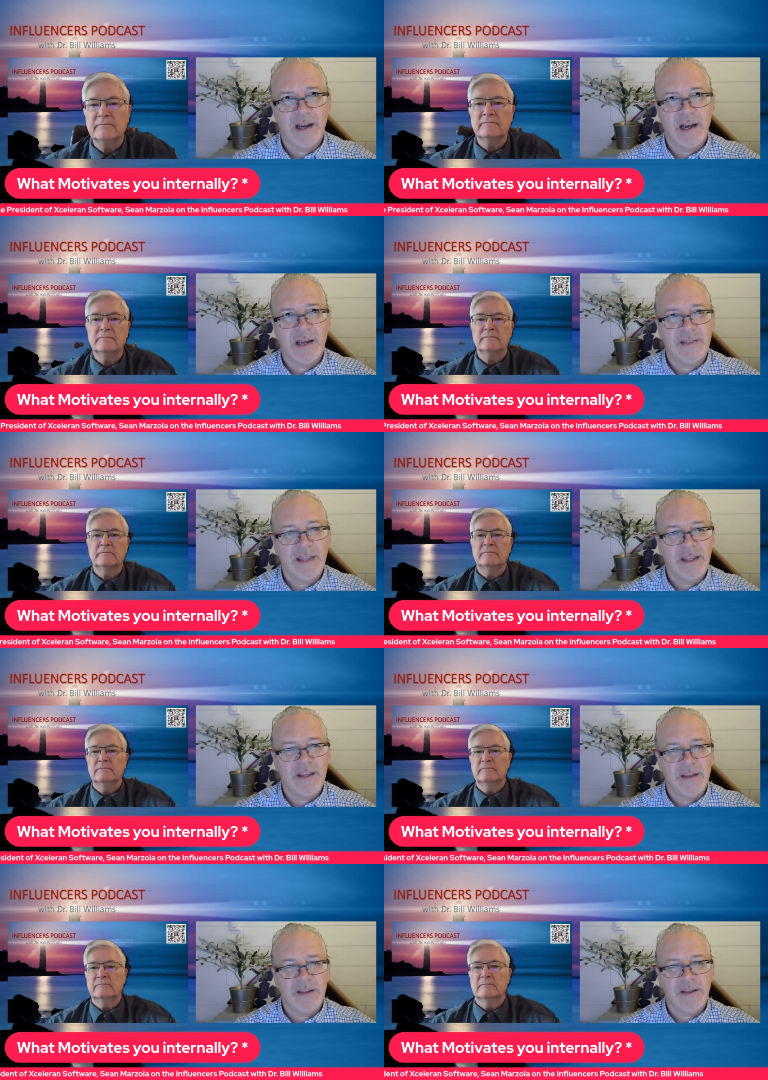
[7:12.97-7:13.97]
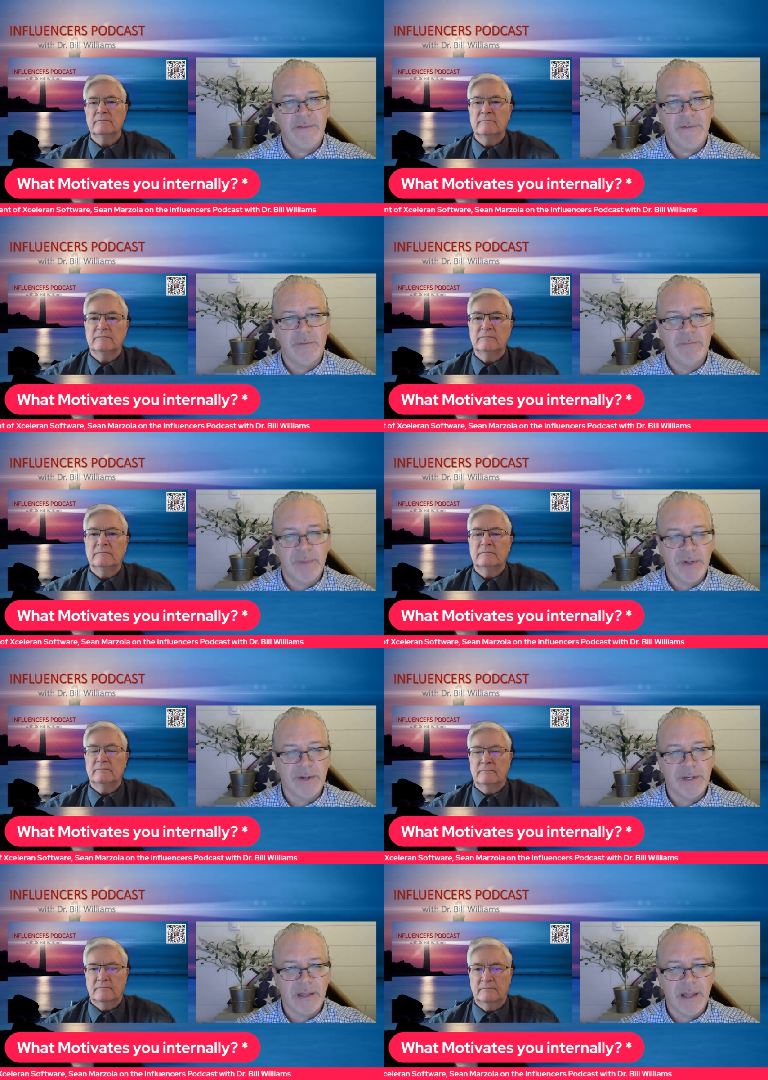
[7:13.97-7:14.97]
Speaker 1: I think if you're
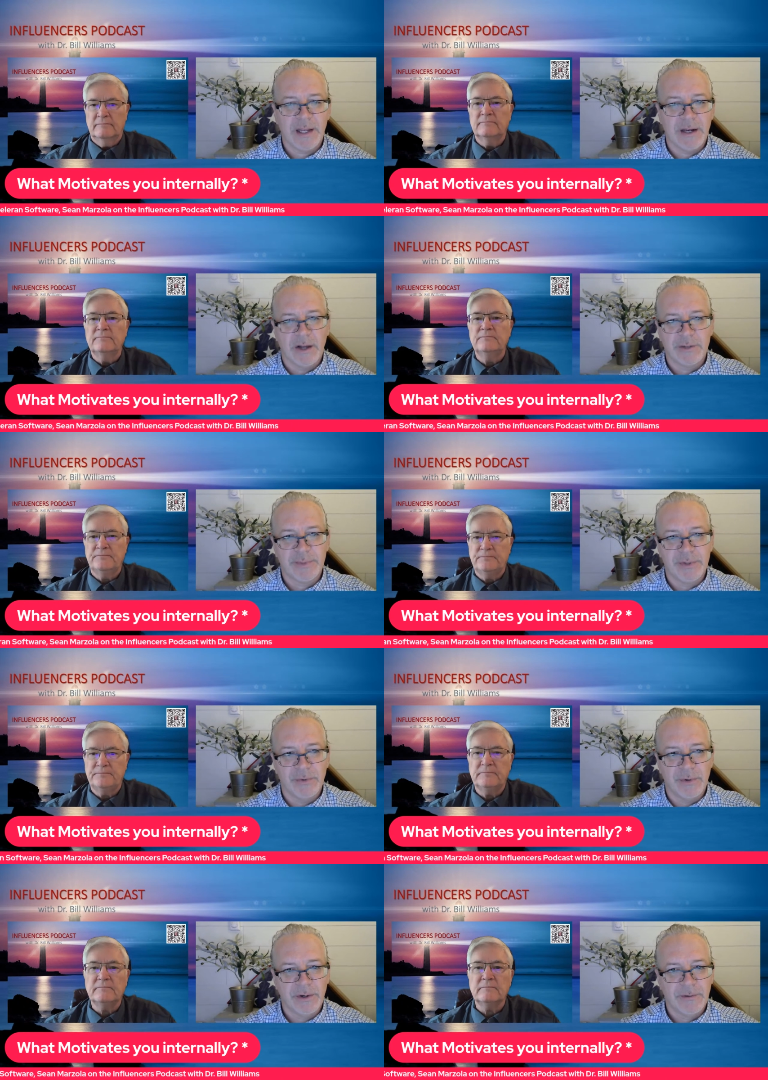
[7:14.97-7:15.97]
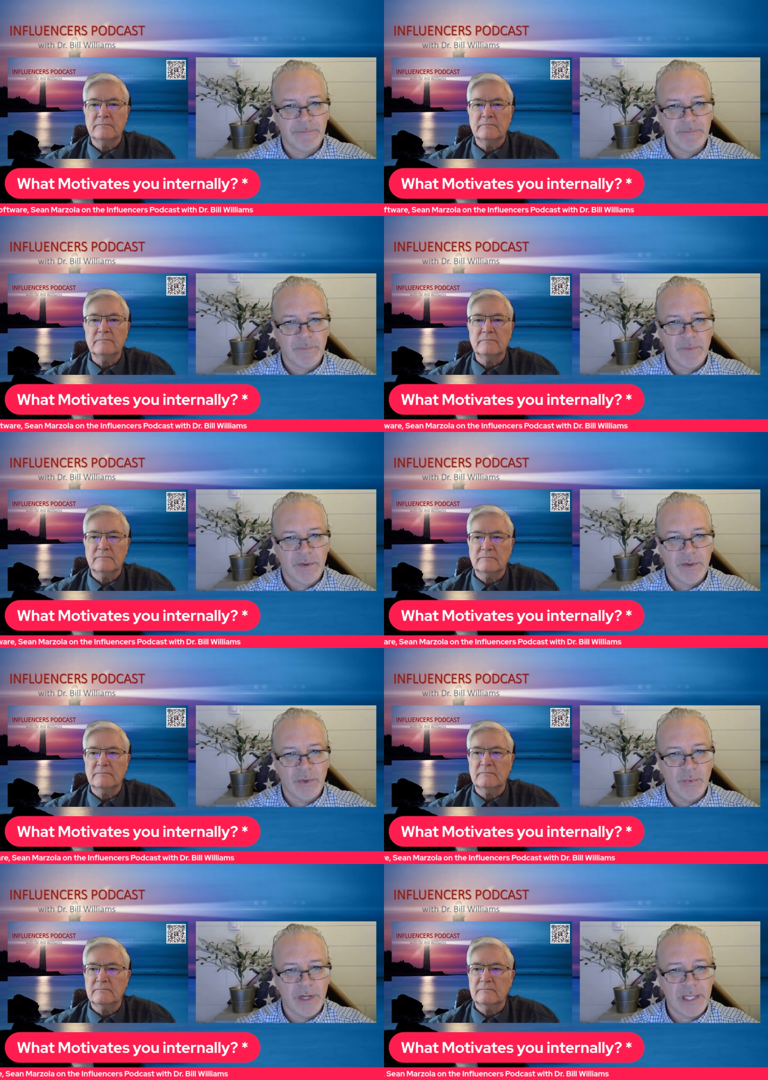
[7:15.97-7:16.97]
built like an entrepreneur,
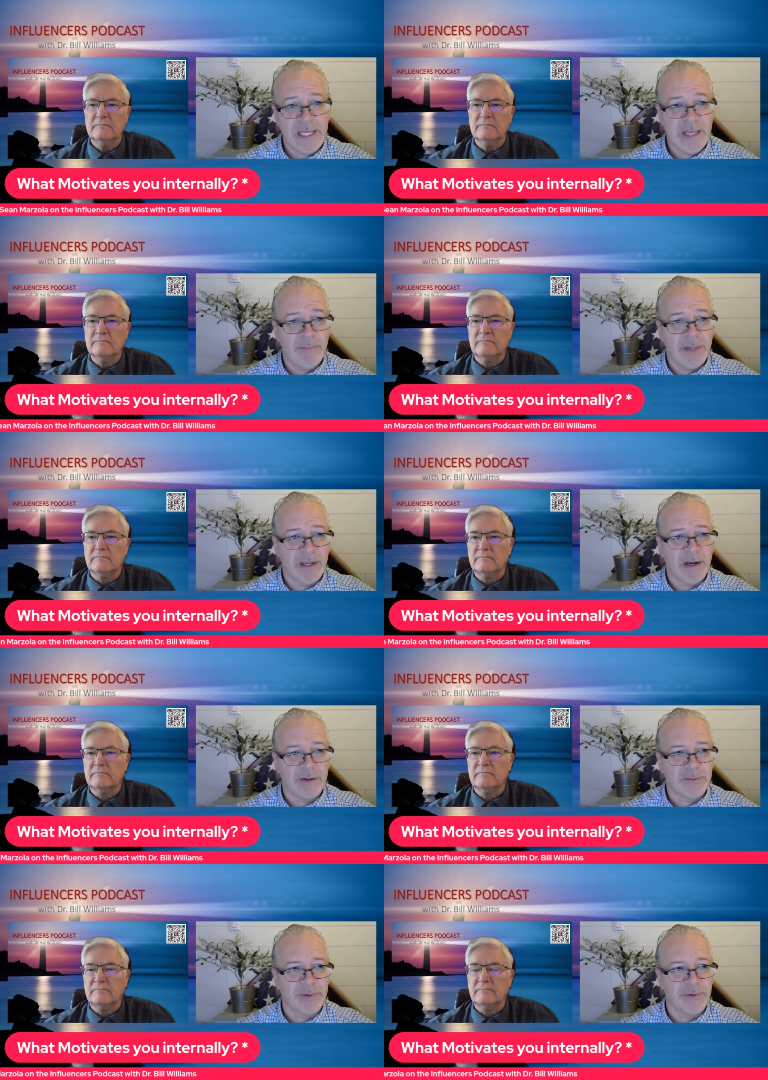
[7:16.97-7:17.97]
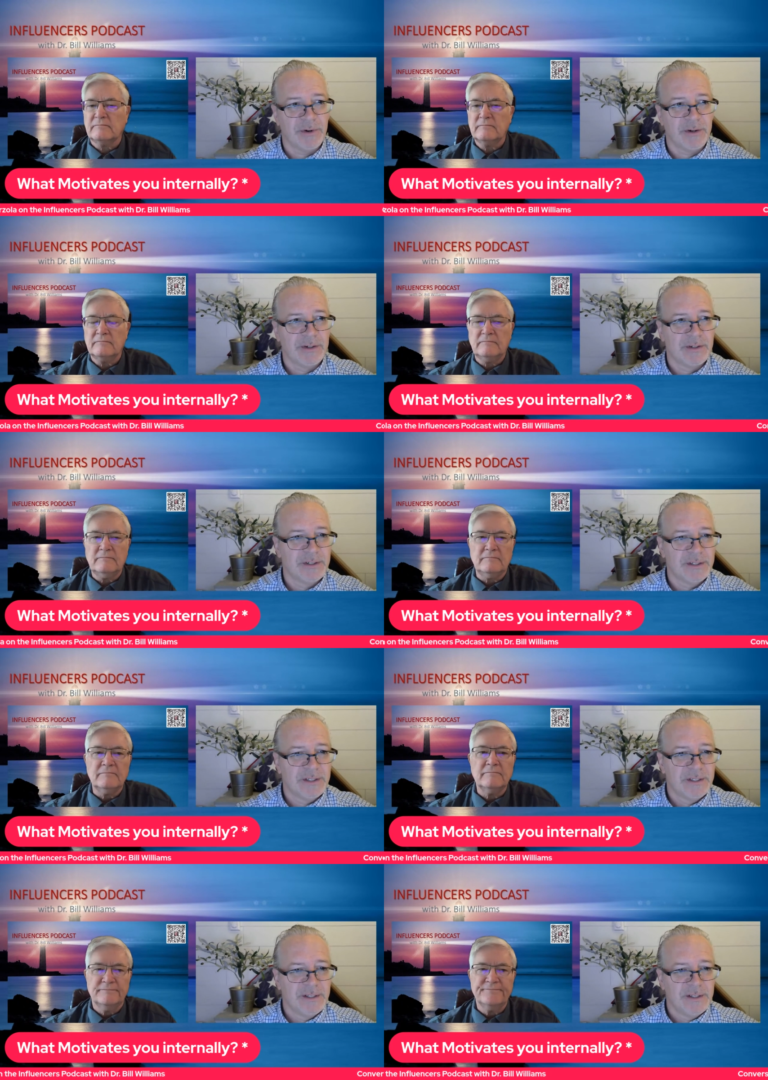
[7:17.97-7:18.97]
you want to keep being an entrepreneur.
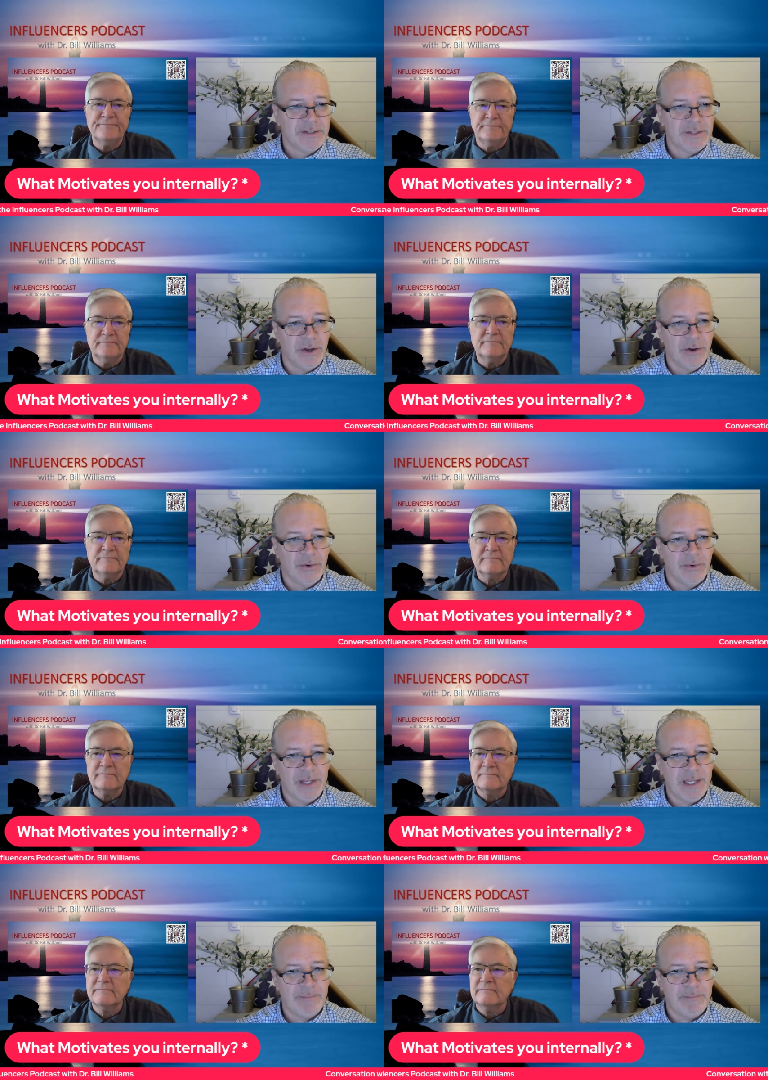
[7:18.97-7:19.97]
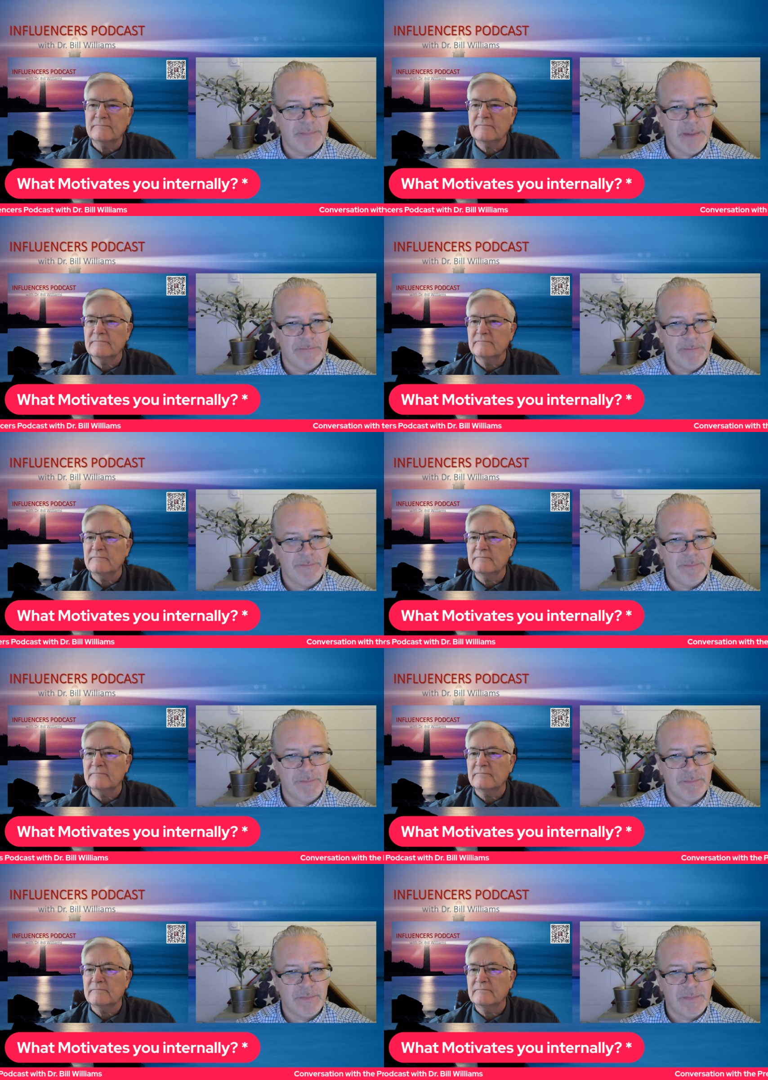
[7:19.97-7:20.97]
So it,
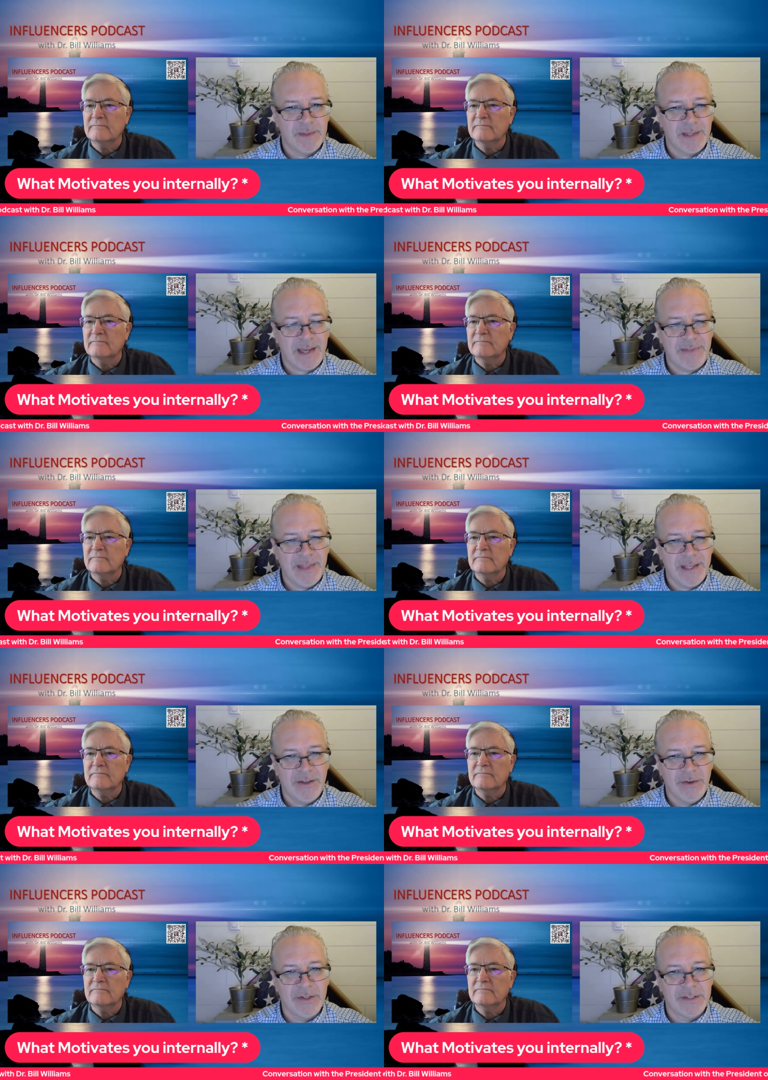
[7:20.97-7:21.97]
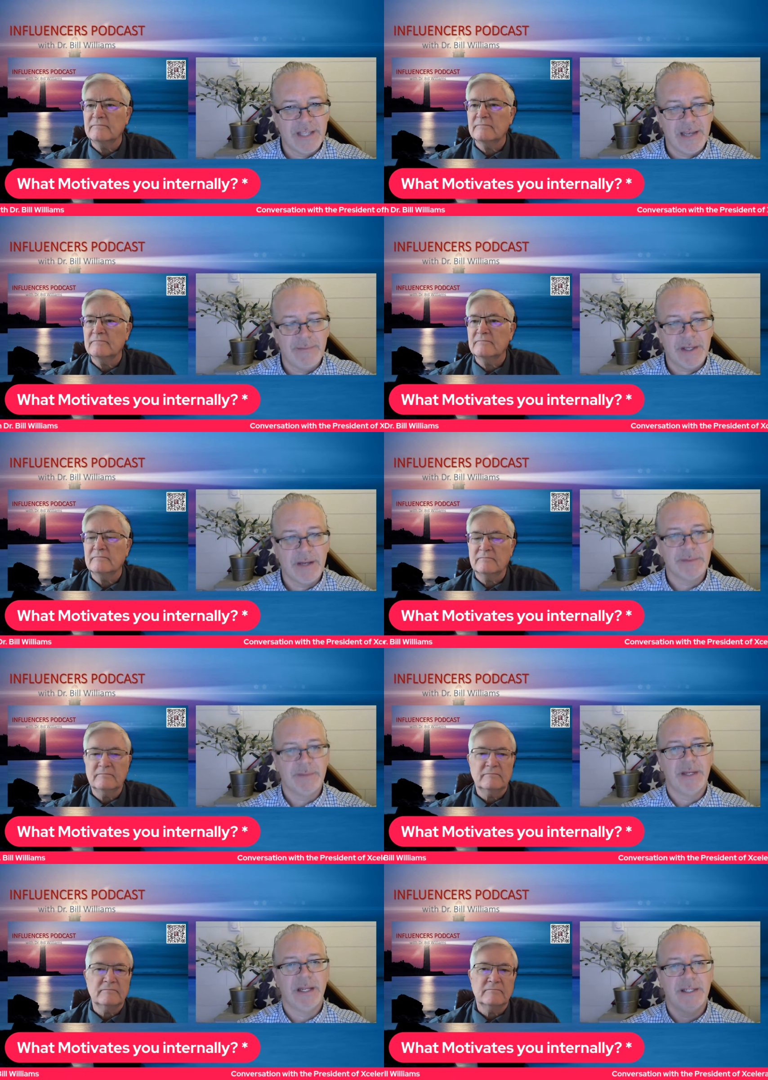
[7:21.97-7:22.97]
I think you could say it
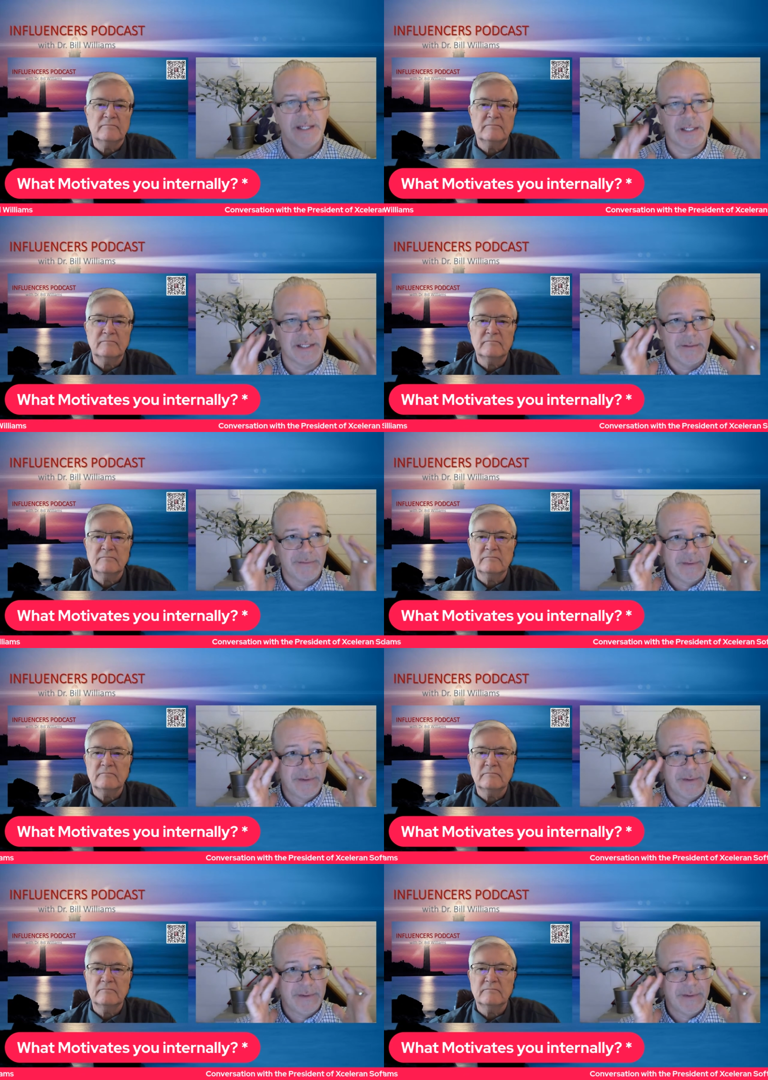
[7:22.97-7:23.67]
becomes a bit addictive.